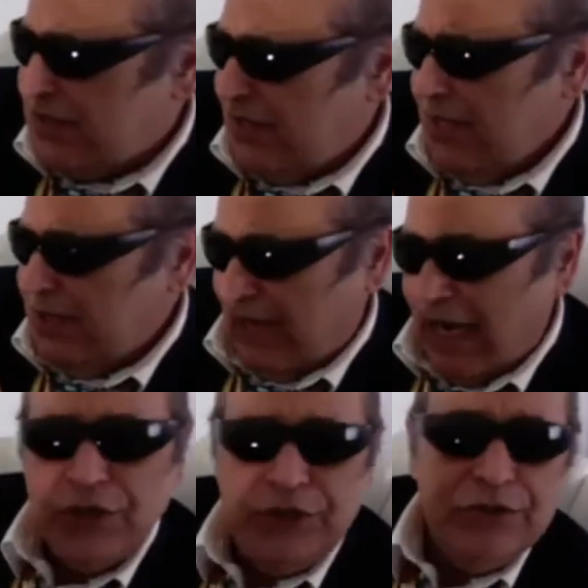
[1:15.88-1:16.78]
thank you. How
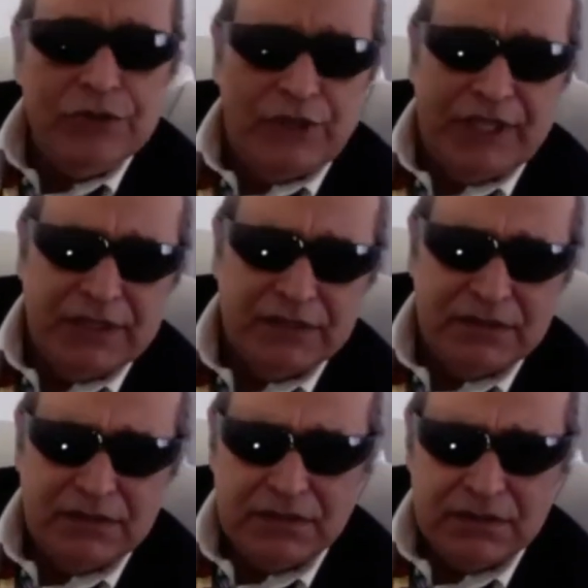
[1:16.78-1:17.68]
are you doing?
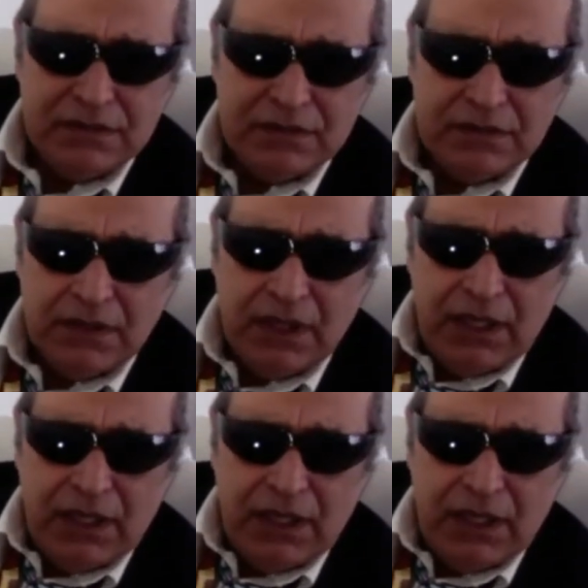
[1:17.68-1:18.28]
Um, I'm